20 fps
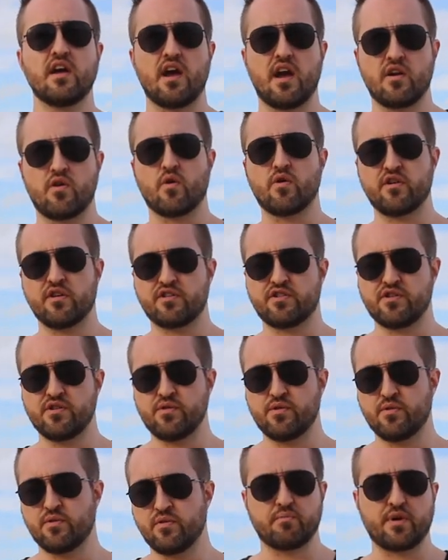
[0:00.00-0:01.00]
in order
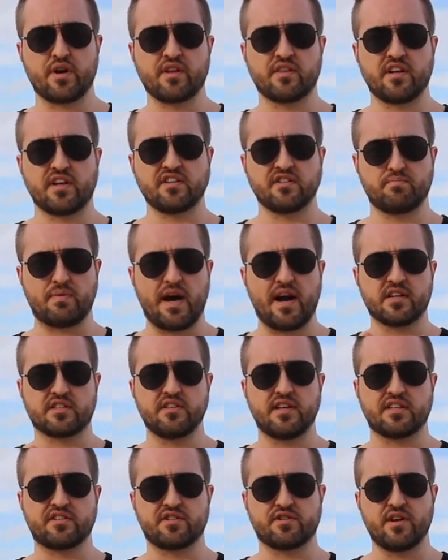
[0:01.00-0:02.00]
to bring things back to
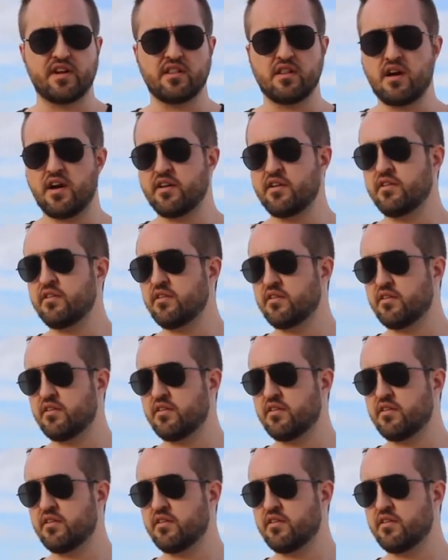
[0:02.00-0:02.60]
that straight line,